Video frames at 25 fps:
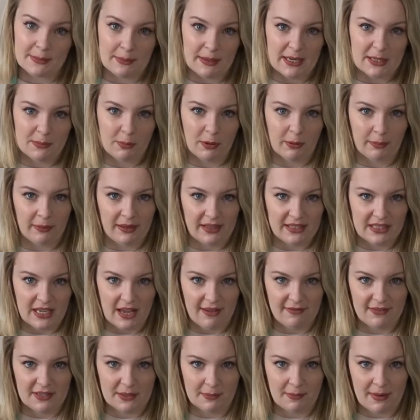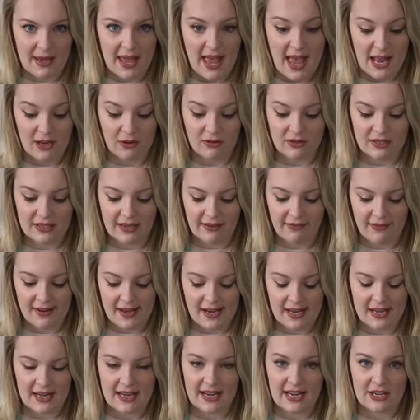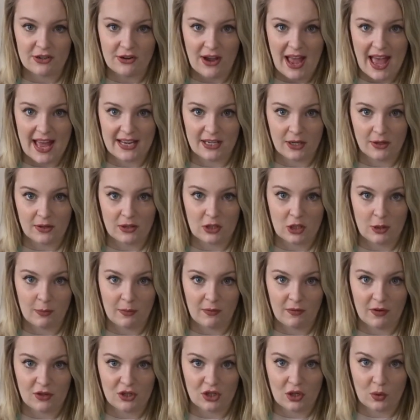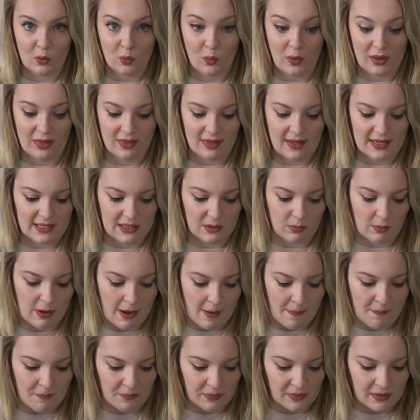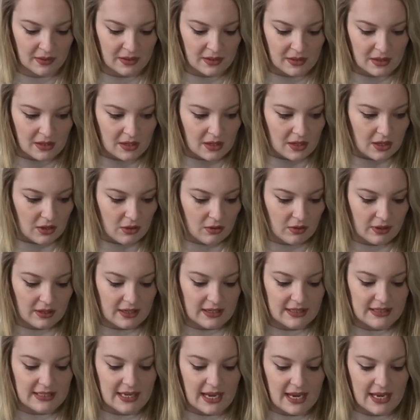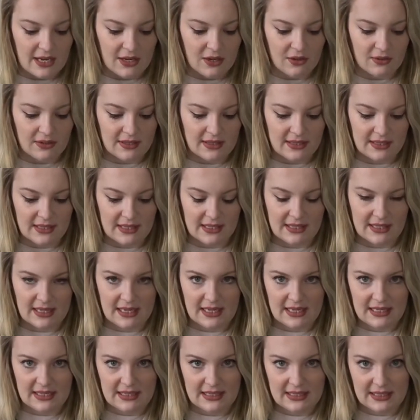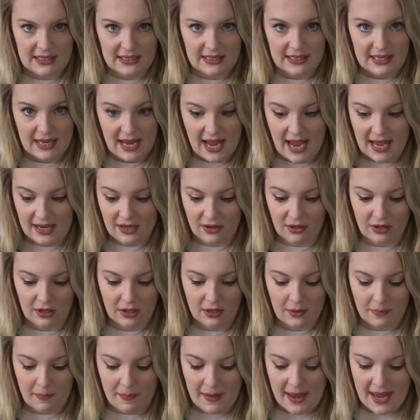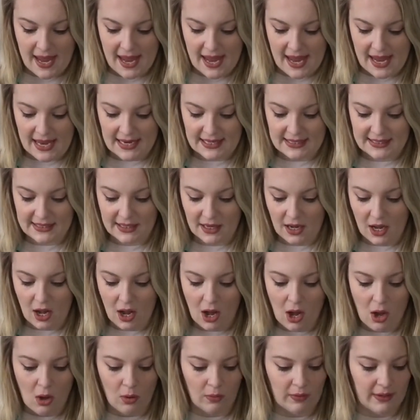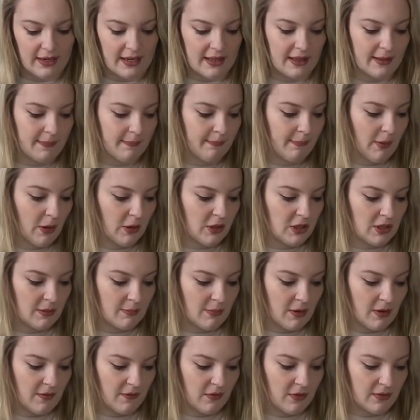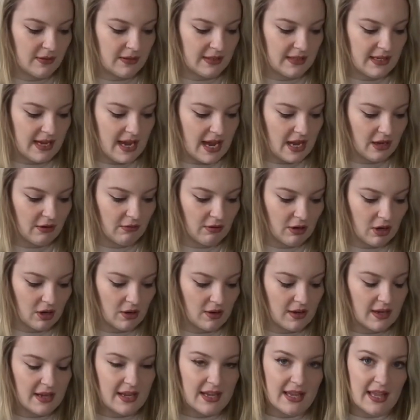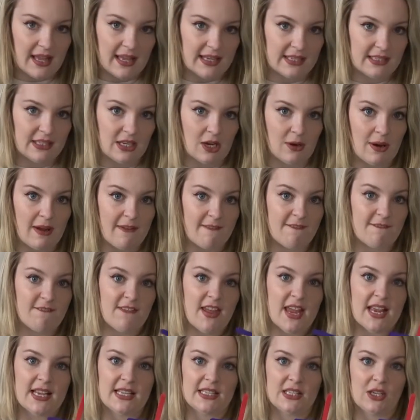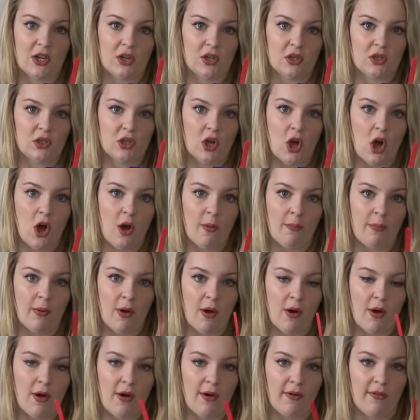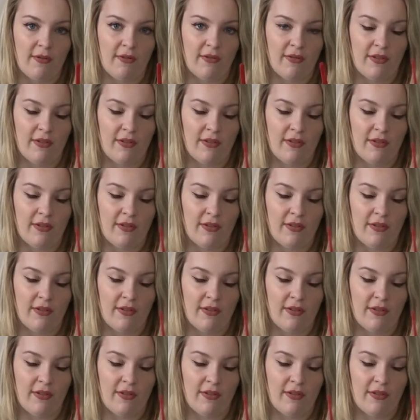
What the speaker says: bit is probably the toughest bit, and you're definitely going to need your adult supervision with this one. You're going to take your scissors and you're going to pierce a hole in the bottom of your scarecrow so he fits on top of